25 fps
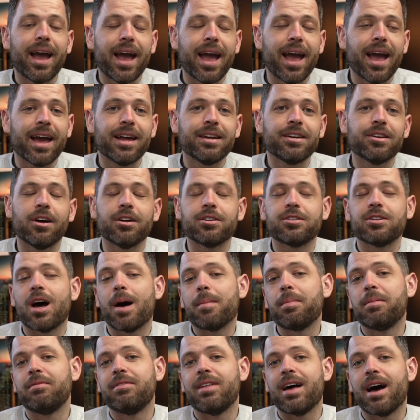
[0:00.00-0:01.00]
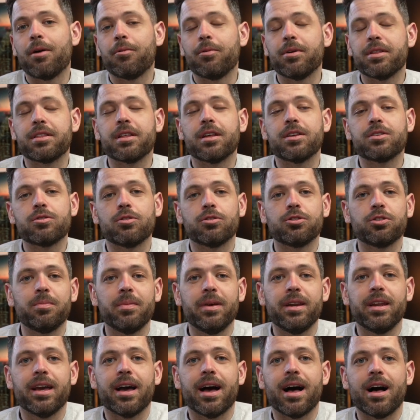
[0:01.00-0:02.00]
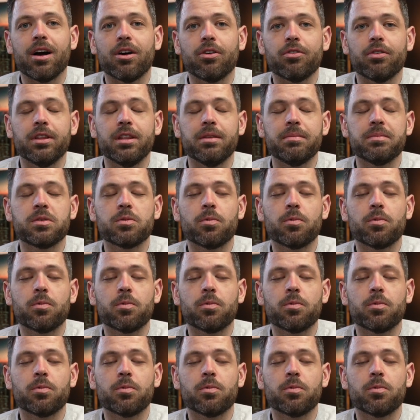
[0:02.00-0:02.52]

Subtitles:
And on top of that, with social media algorithms,